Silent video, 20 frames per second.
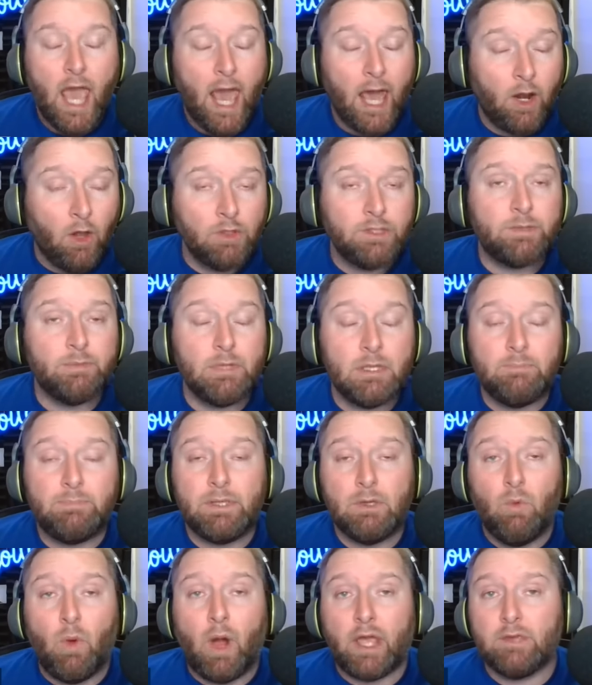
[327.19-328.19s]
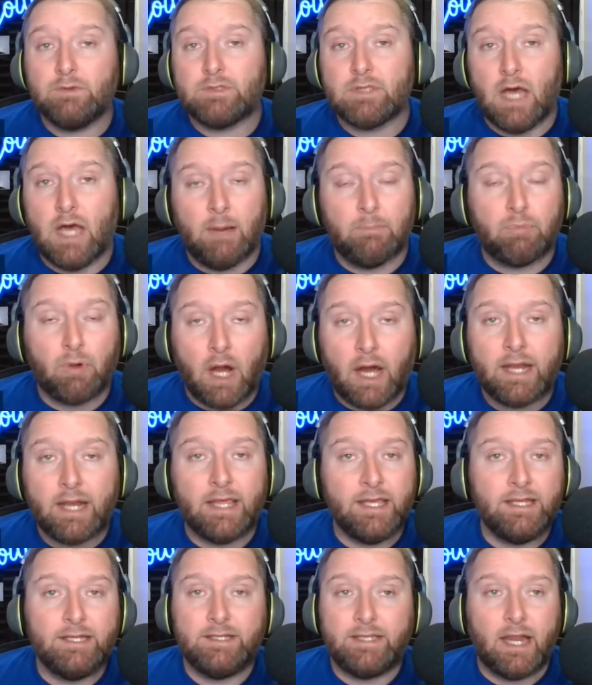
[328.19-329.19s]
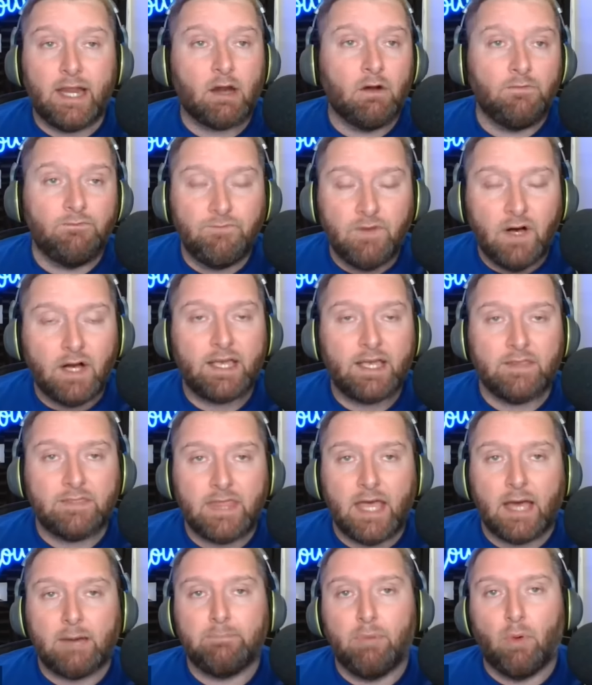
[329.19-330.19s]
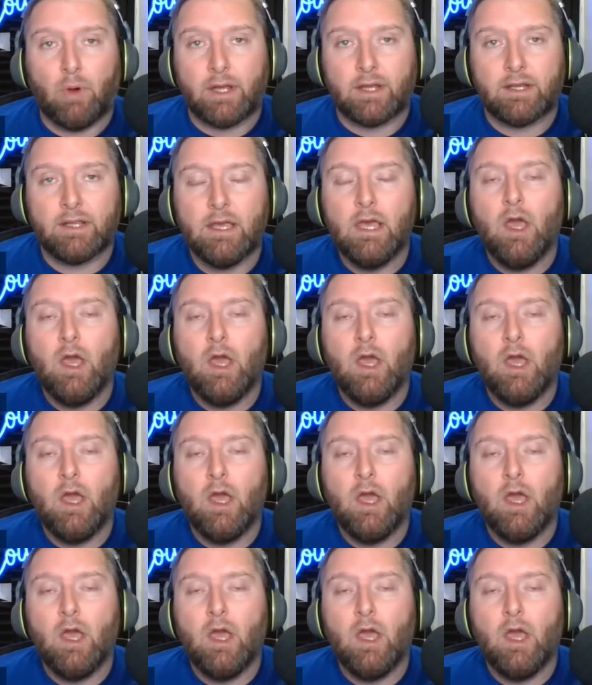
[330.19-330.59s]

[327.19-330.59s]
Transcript: And ultimately BYU brought in Daryl Funk at that point.